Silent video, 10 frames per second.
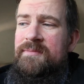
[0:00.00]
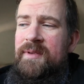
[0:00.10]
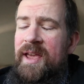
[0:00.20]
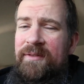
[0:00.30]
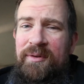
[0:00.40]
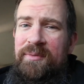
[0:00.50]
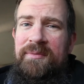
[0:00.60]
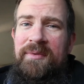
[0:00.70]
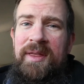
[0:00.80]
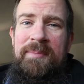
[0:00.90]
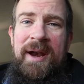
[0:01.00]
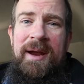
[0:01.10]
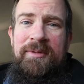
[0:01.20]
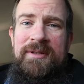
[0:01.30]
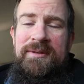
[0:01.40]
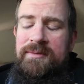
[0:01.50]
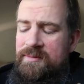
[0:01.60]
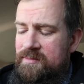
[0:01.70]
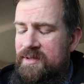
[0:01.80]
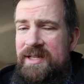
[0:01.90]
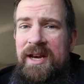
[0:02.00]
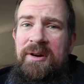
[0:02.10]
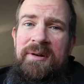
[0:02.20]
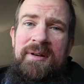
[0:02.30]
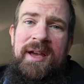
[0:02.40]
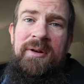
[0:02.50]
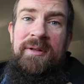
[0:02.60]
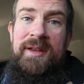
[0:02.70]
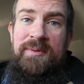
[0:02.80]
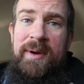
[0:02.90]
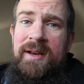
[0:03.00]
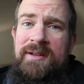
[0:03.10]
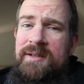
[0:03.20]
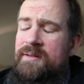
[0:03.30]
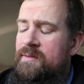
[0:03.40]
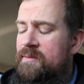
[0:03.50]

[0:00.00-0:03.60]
I haven't really been able to see her at all this week, just